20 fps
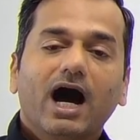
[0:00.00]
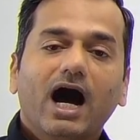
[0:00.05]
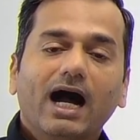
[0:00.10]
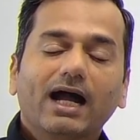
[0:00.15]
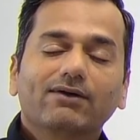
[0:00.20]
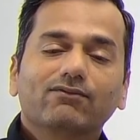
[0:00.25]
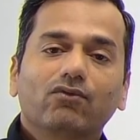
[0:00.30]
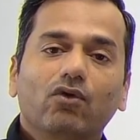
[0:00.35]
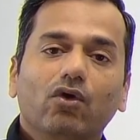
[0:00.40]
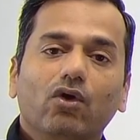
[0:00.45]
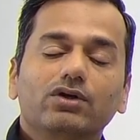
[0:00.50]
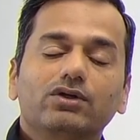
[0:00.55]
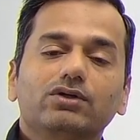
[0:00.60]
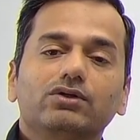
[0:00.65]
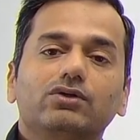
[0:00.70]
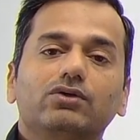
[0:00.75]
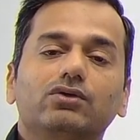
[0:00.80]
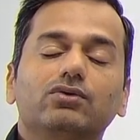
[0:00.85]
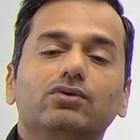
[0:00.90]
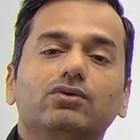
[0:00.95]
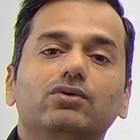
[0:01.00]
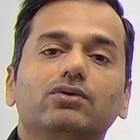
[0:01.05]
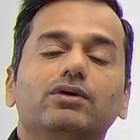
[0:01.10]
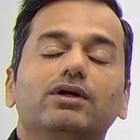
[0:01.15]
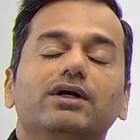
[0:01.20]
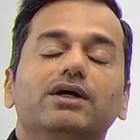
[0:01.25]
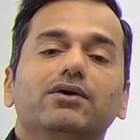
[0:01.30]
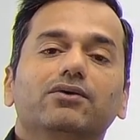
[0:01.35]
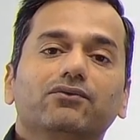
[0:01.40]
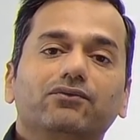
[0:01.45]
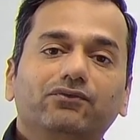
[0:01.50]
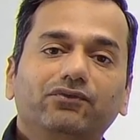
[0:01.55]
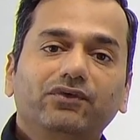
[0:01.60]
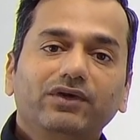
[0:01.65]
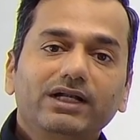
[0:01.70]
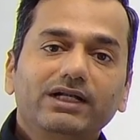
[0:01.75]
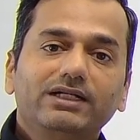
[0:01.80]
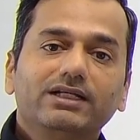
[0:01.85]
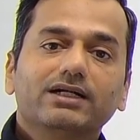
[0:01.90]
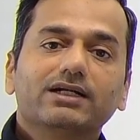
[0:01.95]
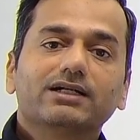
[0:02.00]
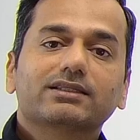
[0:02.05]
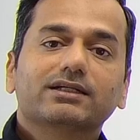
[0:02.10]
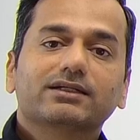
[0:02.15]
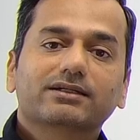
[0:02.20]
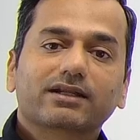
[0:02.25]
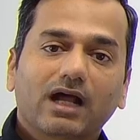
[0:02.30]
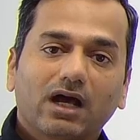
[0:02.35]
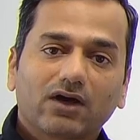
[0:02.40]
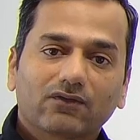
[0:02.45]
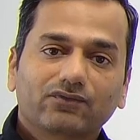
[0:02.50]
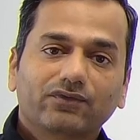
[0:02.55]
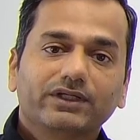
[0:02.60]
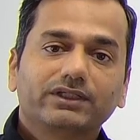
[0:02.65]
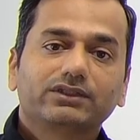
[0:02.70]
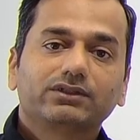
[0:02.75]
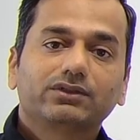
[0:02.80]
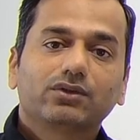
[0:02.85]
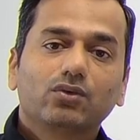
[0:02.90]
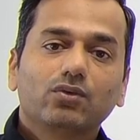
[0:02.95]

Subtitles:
I want to filter the traffic